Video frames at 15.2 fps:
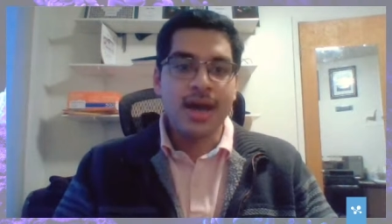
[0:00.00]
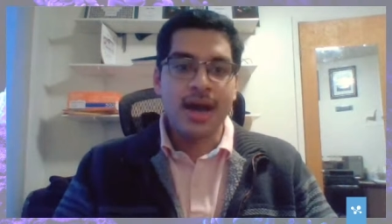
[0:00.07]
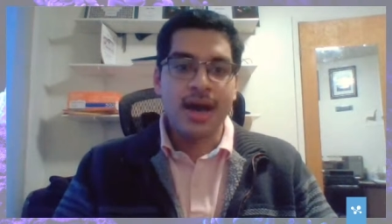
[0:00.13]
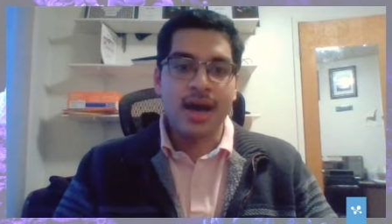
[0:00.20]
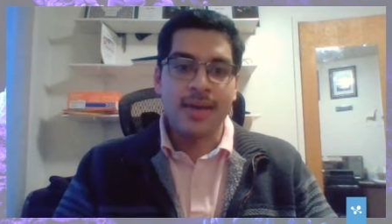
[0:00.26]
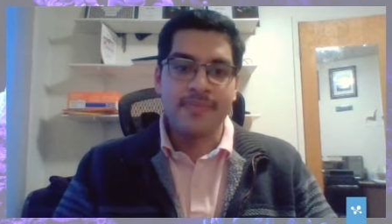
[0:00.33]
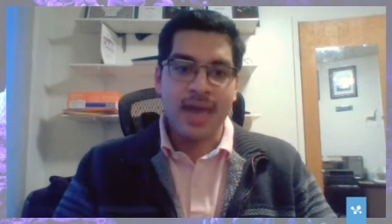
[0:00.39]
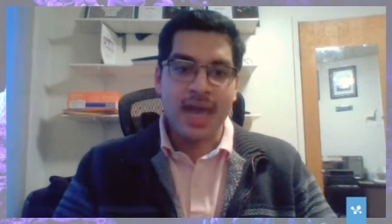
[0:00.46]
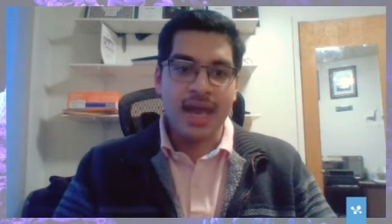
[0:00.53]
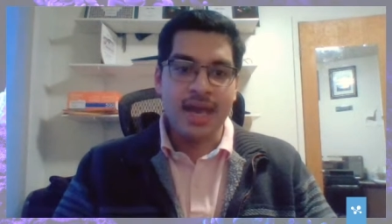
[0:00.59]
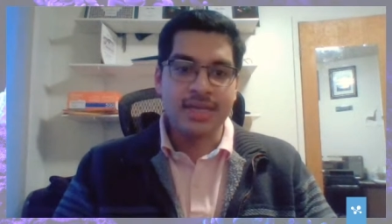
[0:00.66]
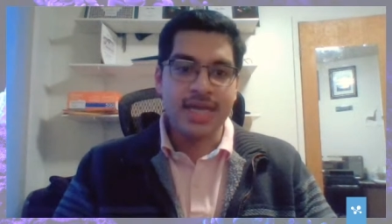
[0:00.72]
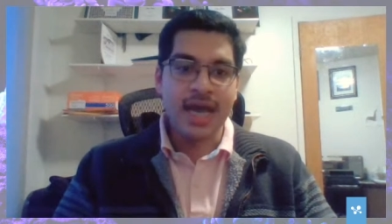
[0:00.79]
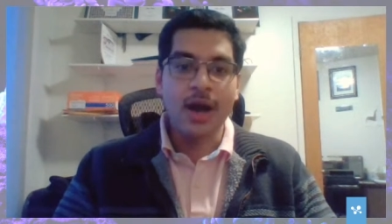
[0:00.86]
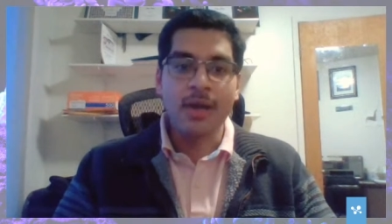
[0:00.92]

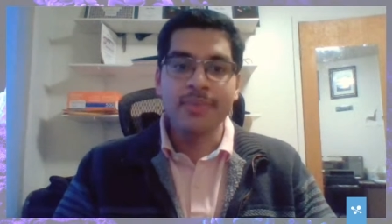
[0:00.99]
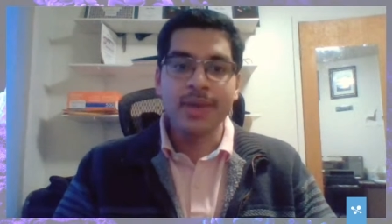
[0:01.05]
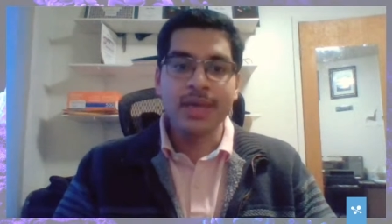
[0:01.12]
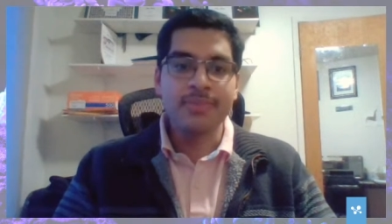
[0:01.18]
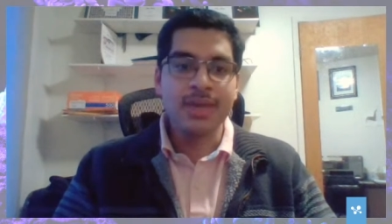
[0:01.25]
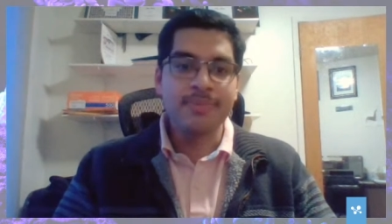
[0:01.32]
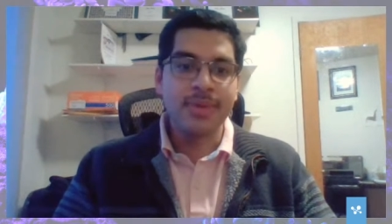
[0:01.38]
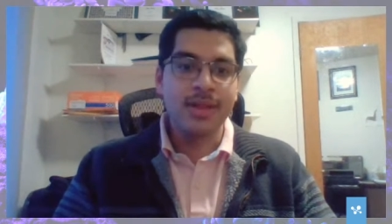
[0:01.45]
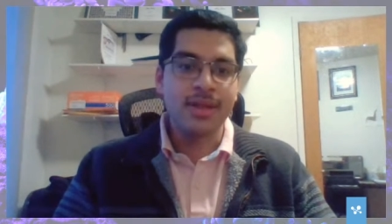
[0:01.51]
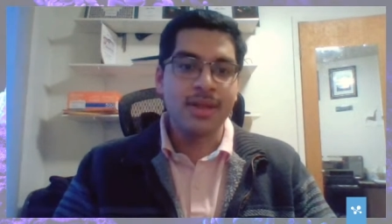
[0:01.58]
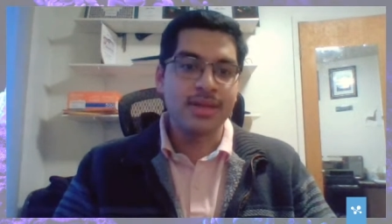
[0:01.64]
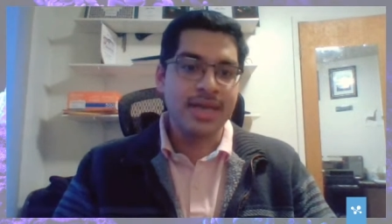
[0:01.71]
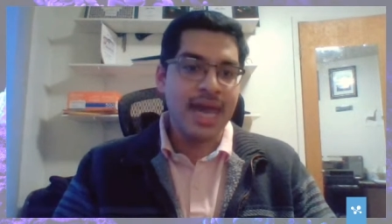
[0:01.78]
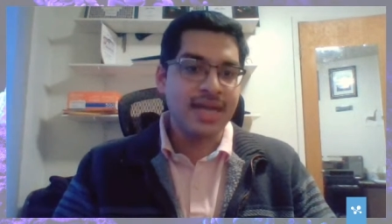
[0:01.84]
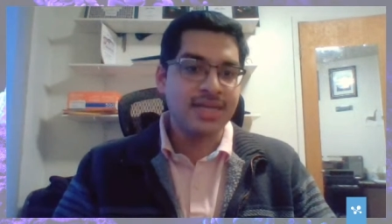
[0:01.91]
and helping
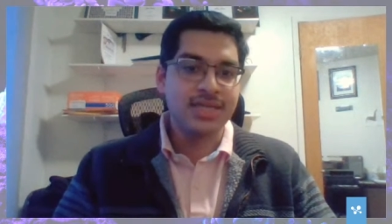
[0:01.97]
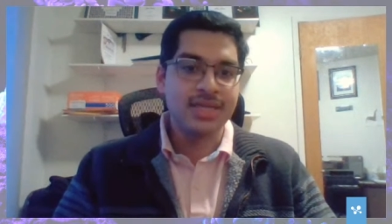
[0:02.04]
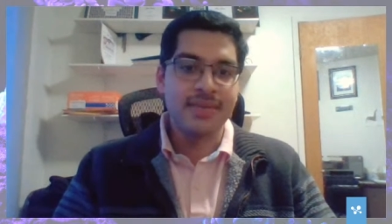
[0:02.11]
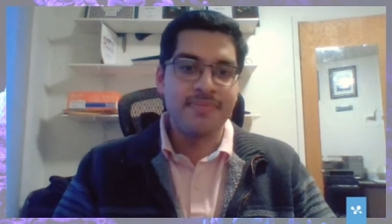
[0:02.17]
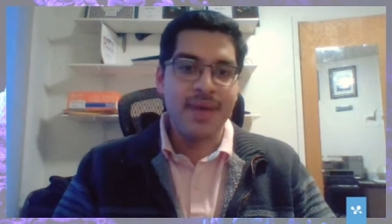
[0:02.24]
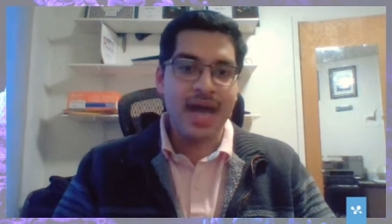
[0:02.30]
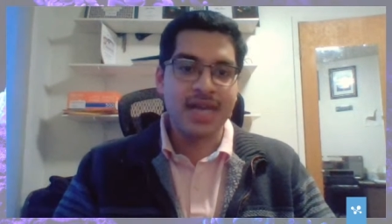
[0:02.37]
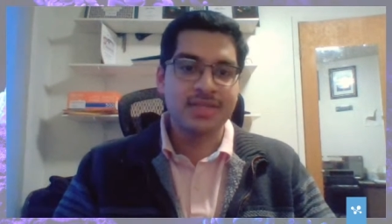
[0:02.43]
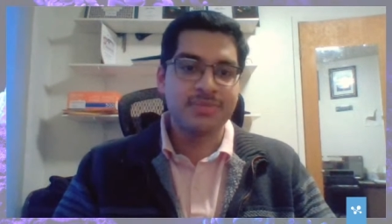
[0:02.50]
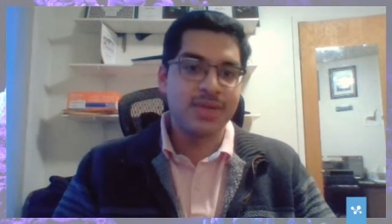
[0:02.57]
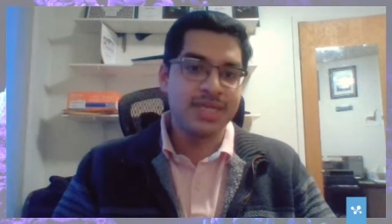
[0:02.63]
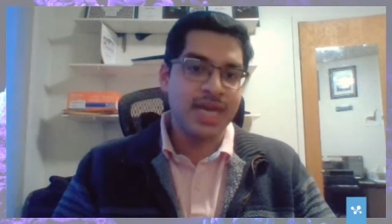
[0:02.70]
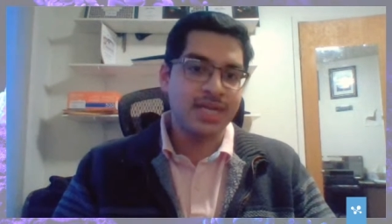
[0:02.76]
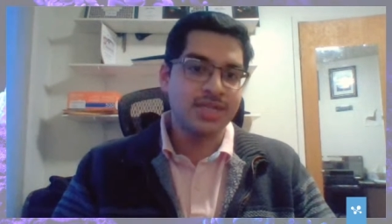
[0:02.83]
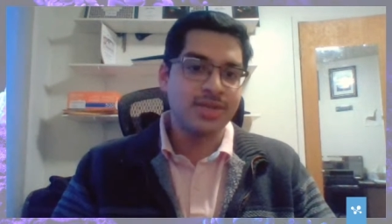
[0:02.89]
people get to the best
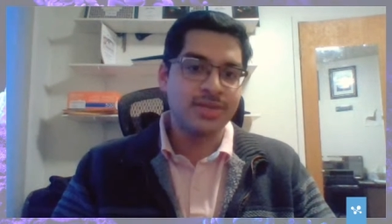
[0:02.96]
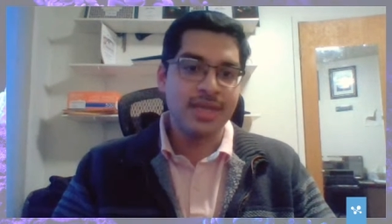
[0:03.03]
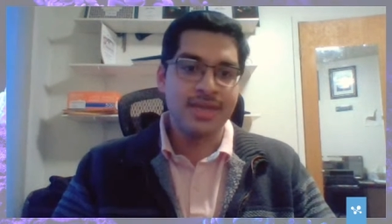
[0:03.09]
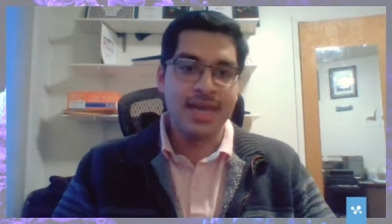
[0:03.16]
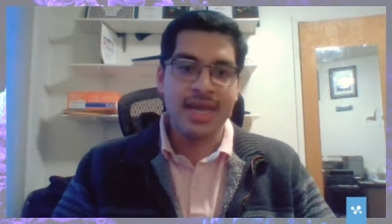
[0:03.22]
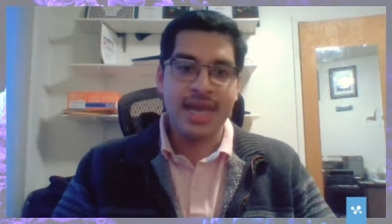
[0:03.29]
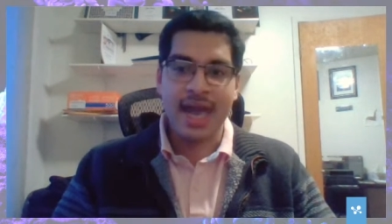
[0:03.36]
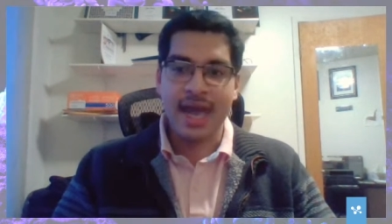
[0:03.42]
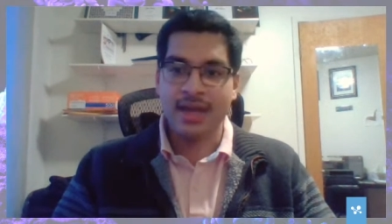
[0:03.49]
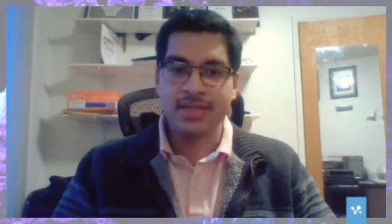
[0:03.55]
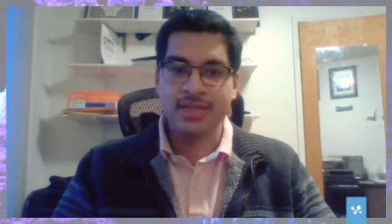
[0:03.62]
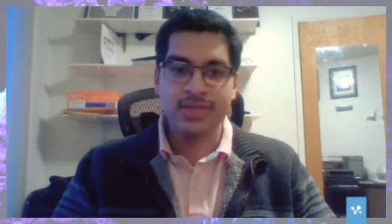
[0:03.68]
potential that they can.